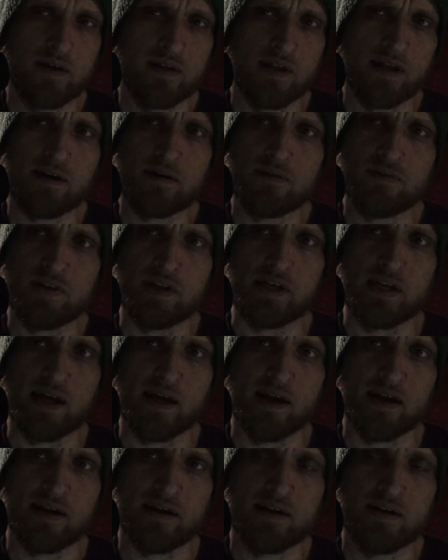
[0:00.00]
Later in the
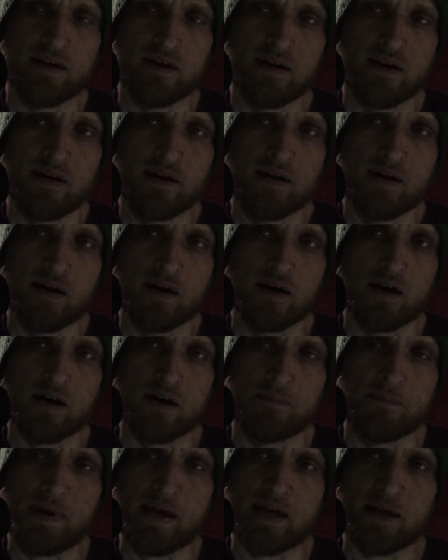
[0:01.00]
day,
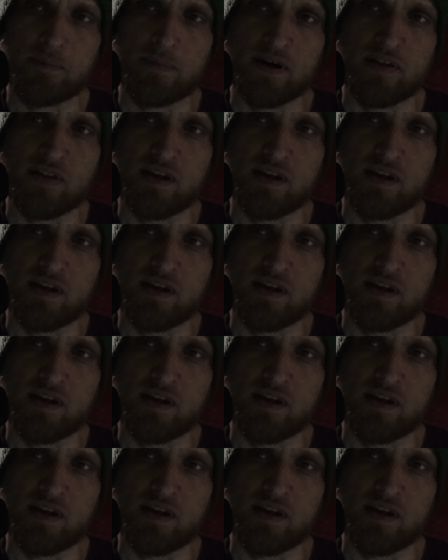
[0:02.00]
a maid by